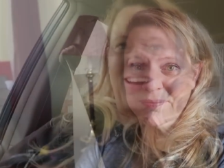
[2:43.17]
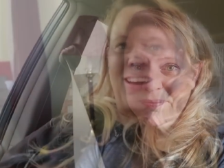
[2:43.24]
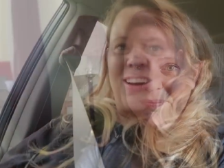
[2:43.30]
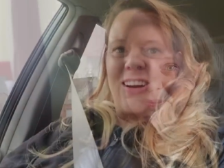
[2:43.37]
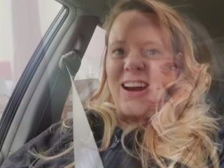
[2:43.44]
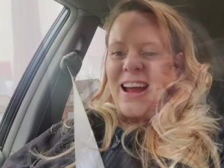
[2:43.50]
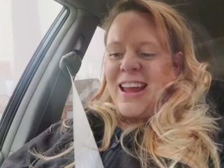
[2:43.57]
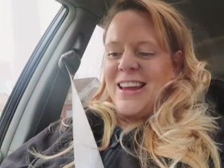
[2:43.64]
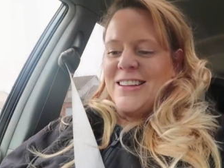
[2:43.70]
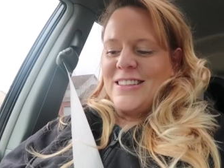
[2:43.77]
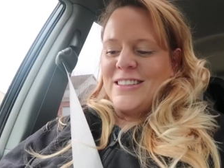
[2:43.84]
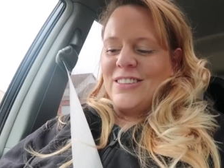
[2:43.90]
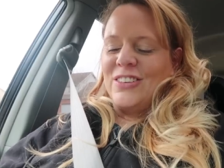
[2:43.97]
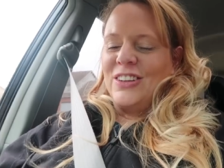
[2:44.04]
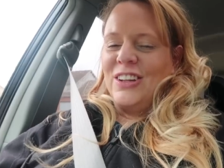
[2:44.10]
All right,
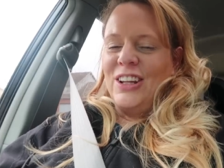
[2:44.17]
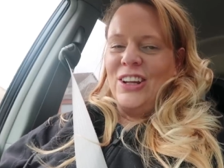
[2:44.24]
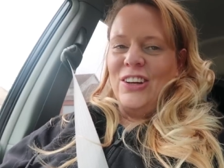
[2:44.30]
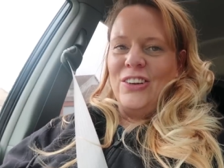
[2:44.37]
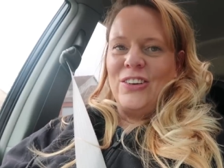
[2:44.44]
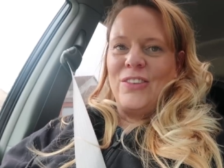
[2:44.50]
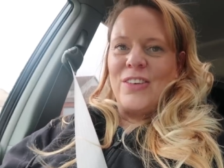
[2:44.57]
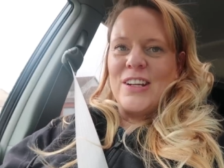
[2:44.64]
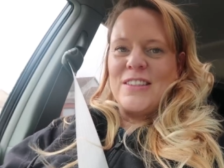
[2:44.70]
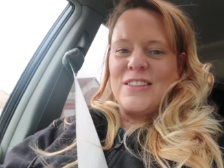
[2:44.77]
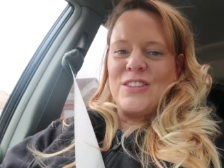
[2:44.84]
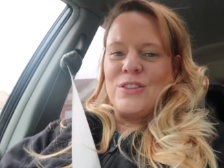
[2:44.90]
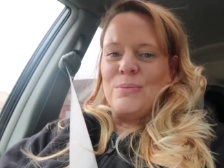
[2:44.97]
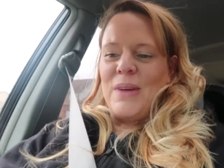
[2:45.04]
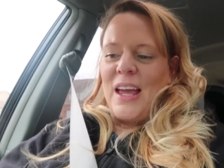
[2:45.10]
so Luke
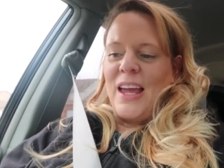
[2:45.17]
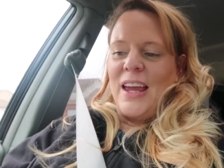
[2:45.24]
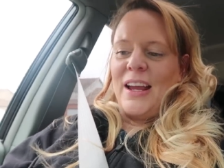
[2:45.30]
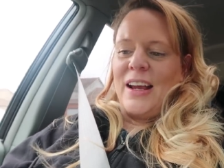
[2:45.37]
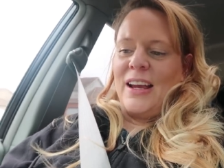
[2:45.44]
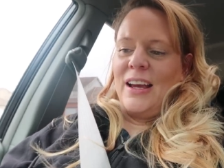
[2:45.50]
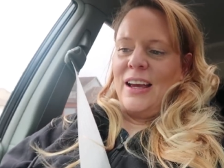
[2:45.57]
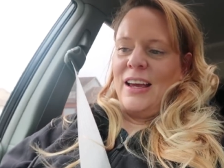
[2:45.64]
wants to make